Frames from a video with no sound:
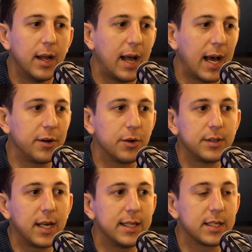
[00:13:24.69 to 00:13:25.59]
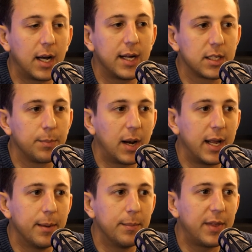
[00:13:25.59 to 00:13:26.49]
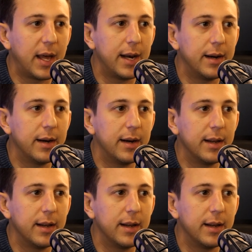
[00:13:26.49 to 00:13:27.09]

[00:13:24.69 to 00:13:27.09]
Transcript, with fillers: and Conte decides to play him, then